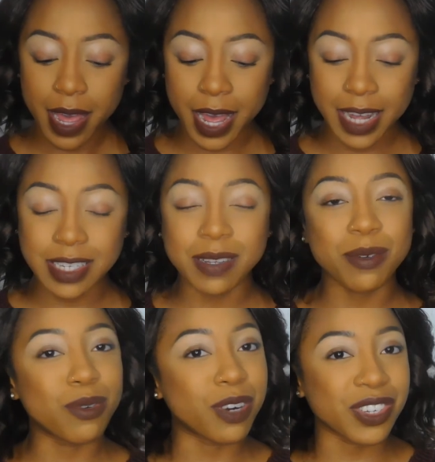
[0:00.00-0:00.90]
Has
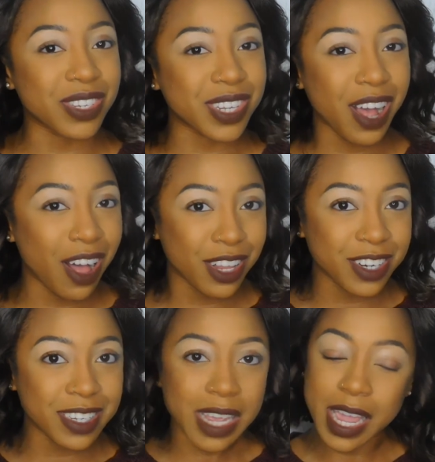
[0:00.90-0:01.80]
some gorgeous
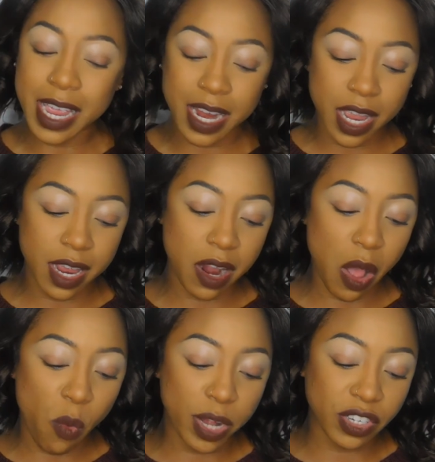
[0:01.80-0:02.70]
colors in it,
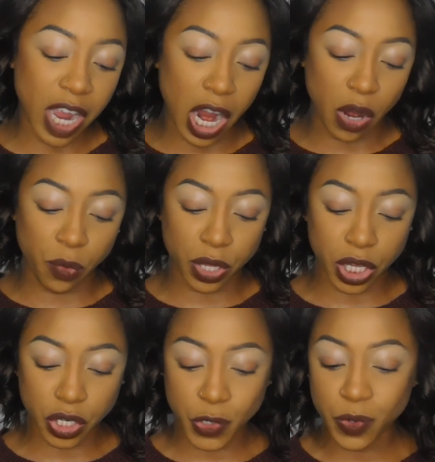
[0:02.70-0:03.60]
which I
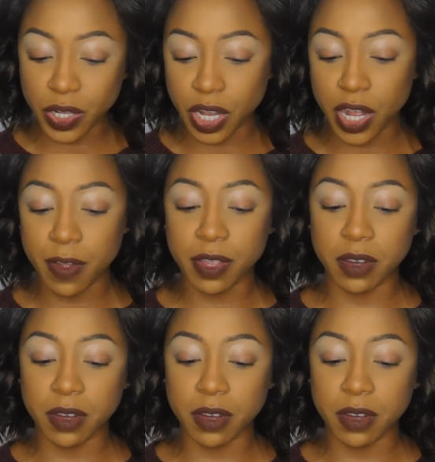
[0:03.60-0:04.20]
really do love.